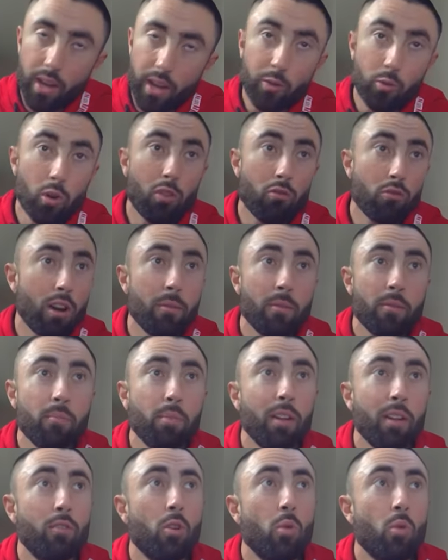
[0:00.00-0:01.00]
Antwan Raymond
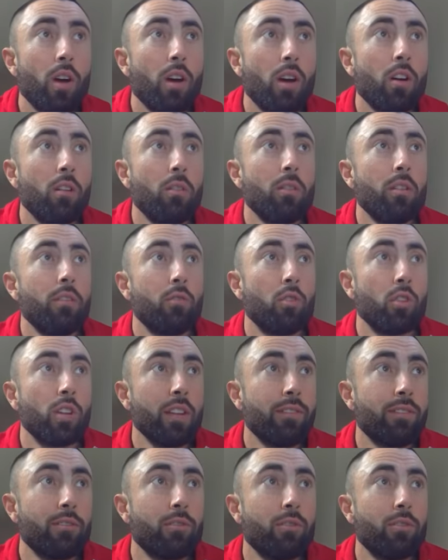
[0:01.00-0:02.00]
playing real well. In
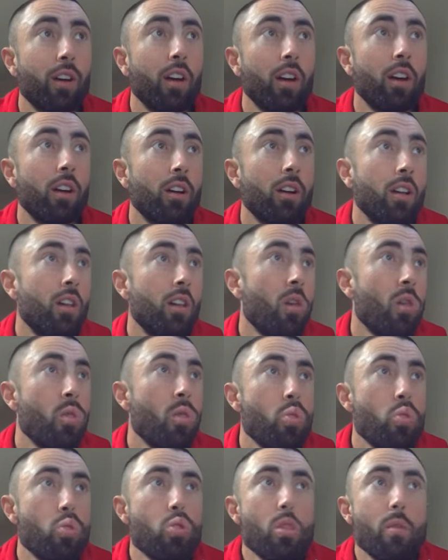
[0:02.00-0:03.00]
relief of uh,
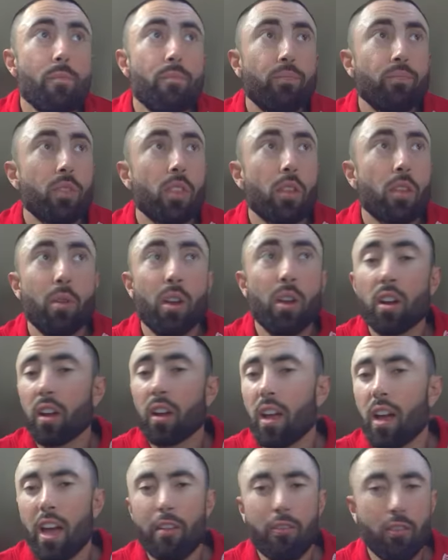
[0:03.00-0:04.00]

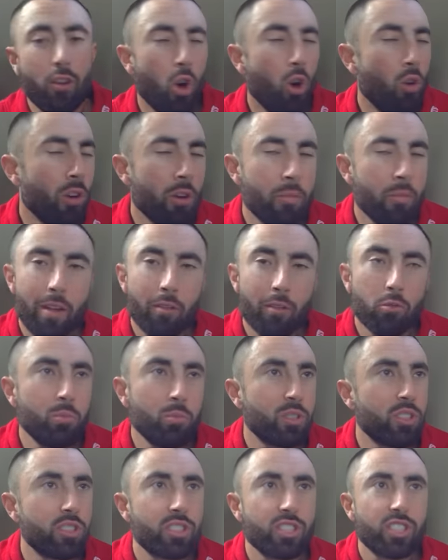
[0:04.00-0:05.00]
Manunga, the whole running back room
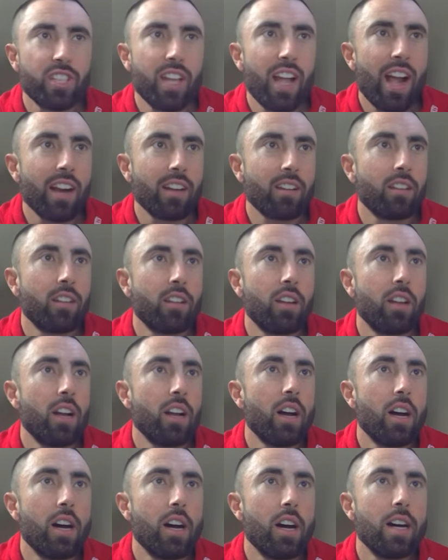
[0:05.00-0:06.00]
is just stacked.
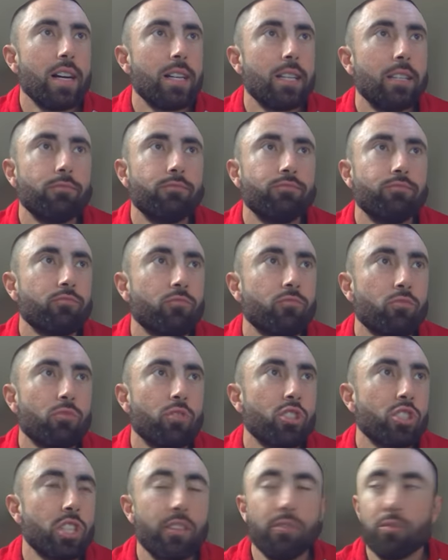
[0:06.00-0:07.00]
Um,
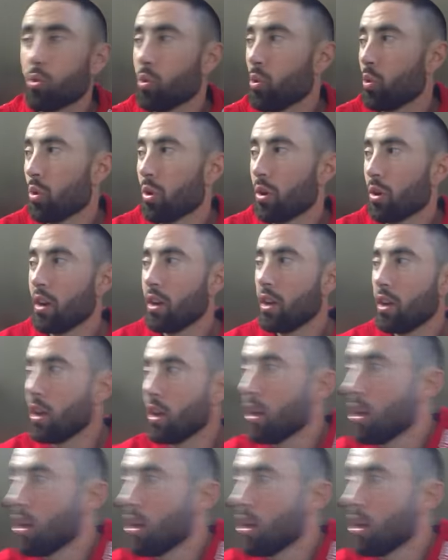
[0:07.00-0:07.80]
receiving core